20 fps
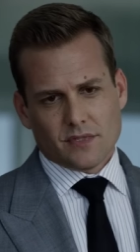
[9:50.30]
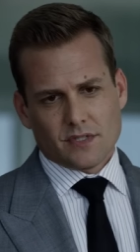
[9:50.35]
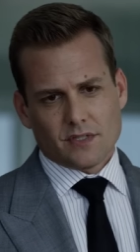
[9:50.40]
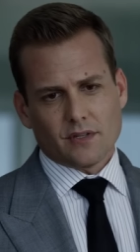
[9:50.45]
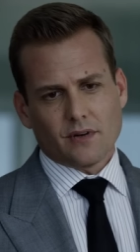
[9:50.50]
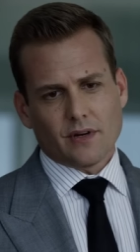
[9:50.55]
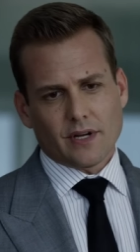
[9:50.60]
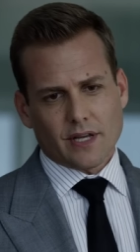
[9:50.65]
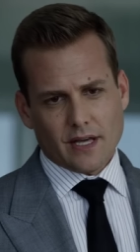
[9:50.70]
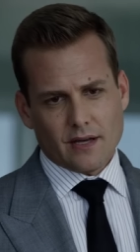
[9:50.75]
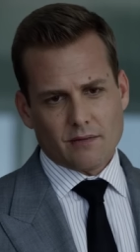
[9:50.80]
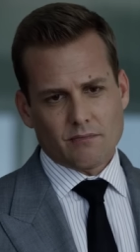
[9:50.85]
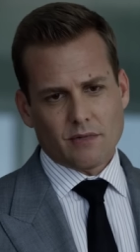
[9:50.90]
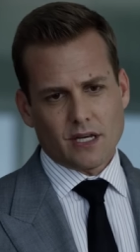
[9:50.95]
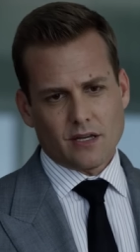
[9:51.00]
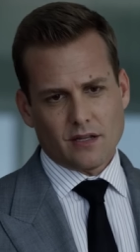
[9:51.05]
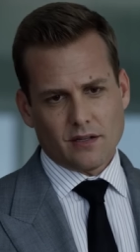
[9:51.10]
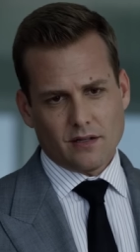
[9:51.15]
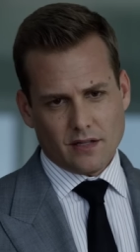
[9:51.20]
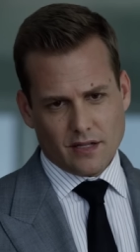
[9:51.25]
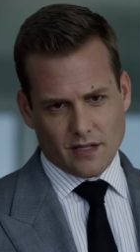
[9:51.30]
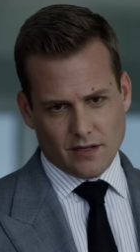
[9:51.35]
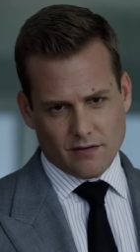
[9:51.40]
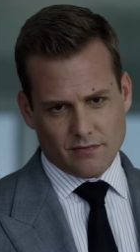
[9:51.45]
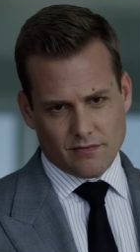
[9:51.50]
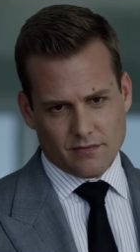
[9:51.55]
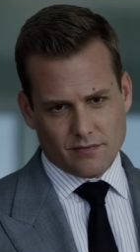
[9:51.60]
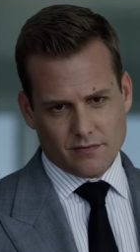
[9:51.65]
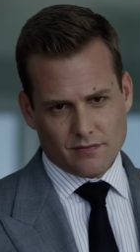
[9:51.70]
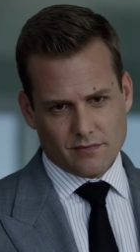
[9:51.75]
So I can't make you
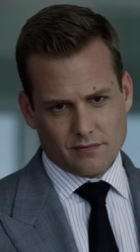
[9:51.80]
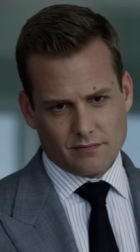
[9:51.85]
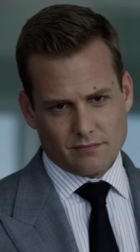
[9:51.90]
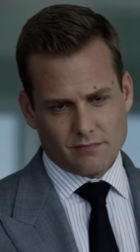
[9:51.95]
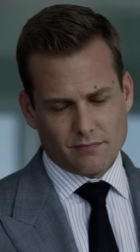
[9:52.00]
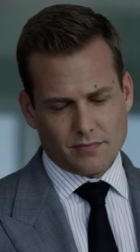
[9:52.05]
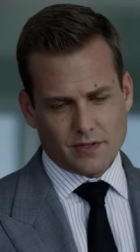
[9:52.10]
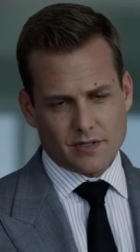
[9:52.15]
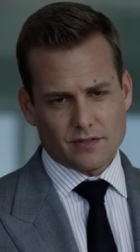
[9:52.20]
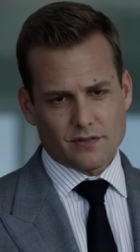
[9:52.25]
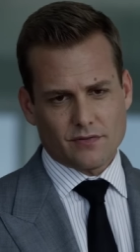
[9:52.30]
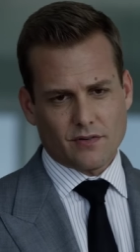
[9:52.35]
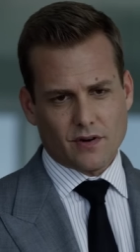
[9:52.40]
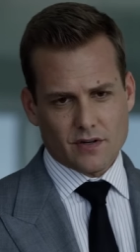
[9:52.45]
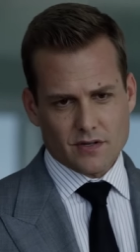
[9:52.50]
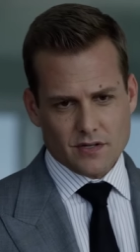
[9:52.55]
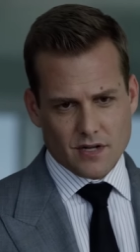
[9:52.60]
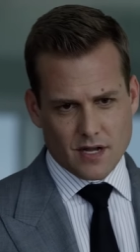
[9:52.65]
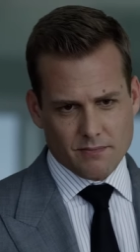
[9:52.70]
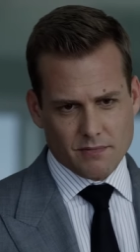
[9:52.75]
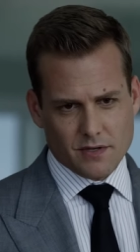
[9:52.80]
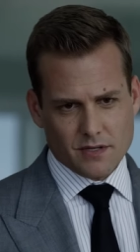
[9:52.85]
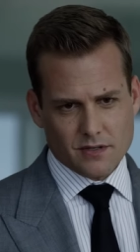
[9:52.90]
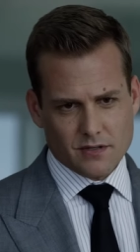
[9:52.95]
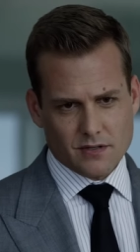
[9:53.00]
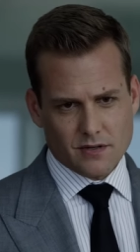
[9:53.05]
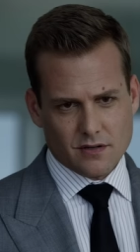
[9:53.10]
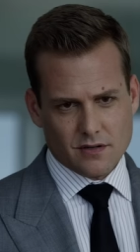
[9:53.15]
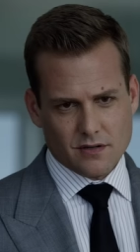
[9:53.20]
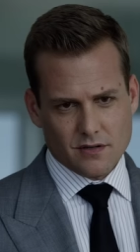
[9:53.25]
leave. But as far as I'm
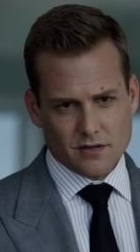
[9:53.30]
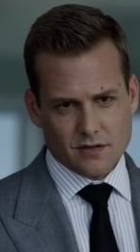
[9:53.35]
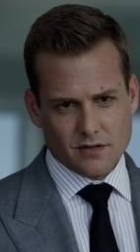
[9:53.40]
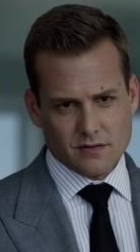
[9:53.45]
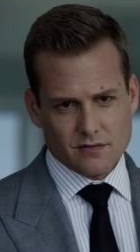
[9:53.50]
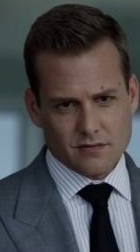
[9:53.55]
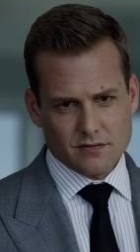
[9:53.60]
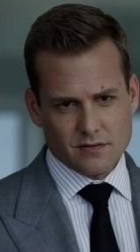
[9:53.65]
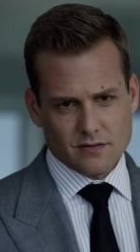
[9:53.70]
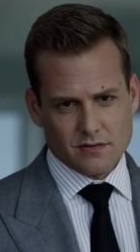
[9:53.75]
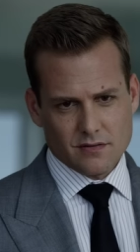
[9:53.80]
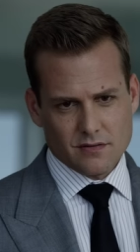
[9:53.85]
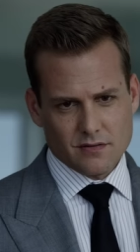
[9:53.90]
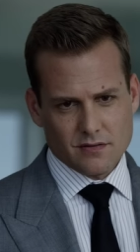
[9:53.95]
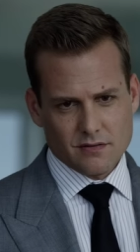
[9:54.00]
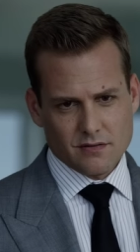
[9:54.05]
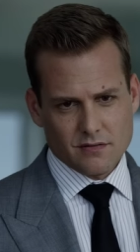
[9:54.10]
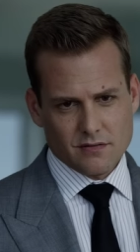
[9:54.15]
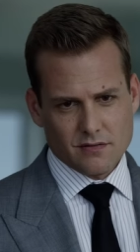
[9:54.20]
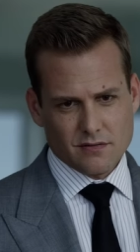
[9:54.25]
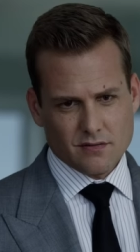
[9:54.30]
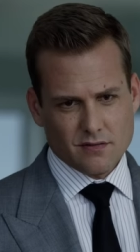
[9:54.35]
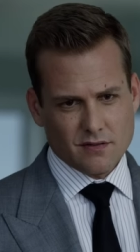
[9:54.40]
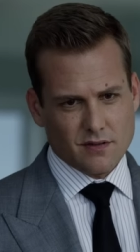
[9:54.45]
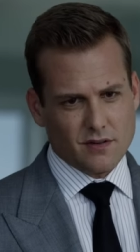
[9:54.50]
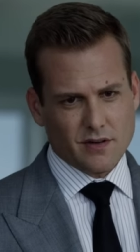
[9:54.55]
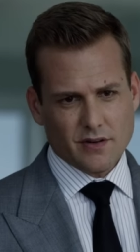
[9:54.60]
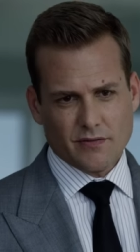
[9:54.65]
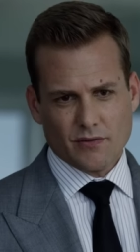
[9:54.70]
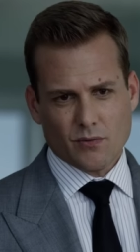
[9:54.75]
concerned,
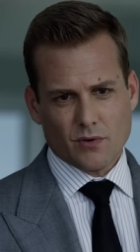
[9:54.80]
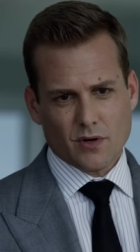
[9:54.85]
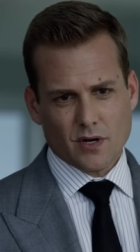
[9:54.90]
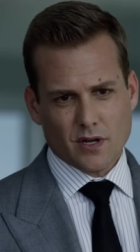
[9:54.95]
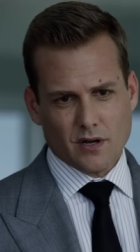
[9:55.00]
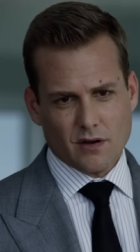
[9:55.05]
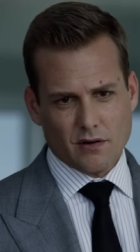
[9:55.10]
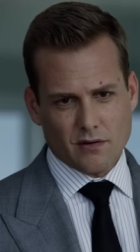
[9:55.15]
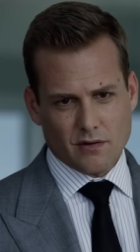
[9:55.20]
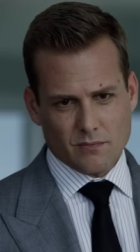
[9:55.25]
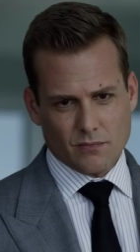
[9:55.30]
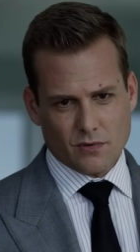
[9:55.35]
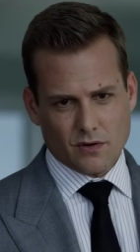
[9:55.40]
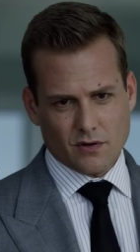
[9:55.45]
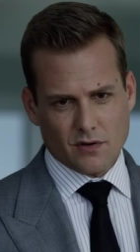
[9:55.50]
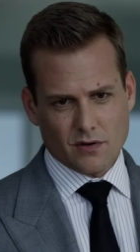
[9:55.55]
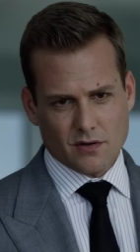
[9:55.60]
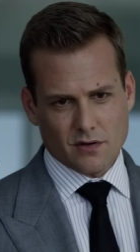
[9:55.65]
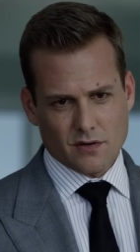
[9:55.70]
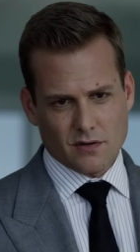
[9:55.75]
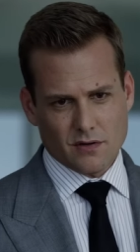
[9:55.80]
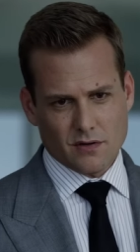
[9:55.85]
you don't even work here anymore.